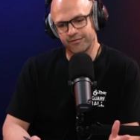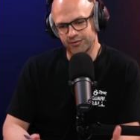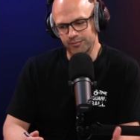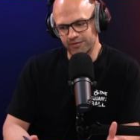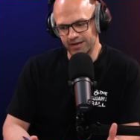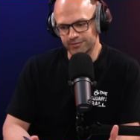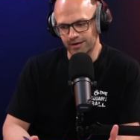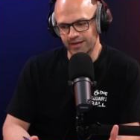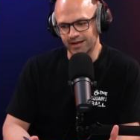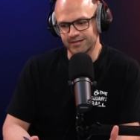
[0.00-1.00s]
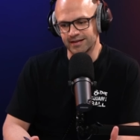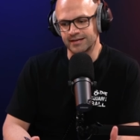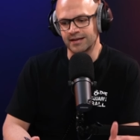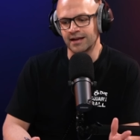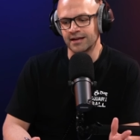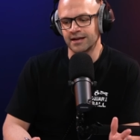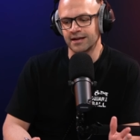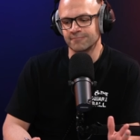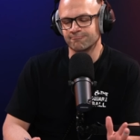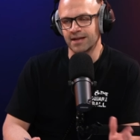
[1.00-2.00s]
have some fears around that to
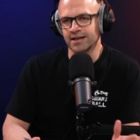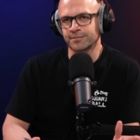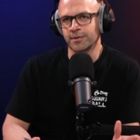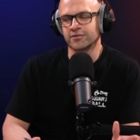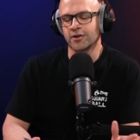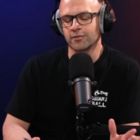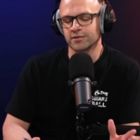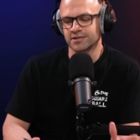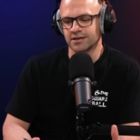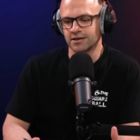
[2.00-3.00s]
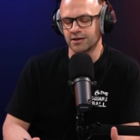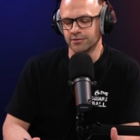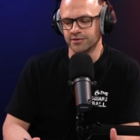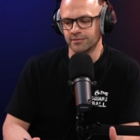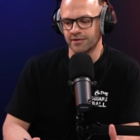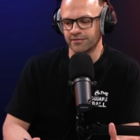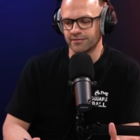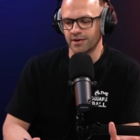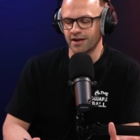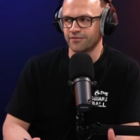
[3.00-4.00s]
I suppose not want to conclude that we've
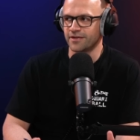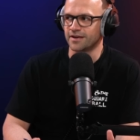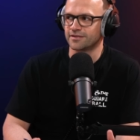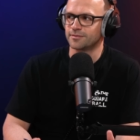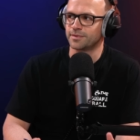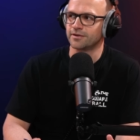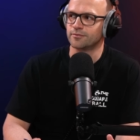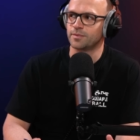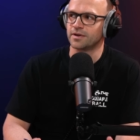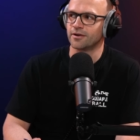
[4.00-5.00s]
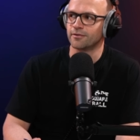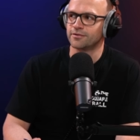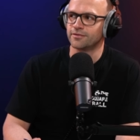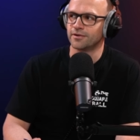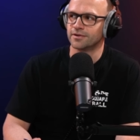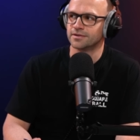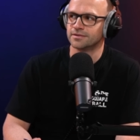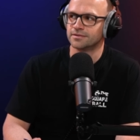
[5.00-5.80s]
we are fixed because we beat Norwich 4 0.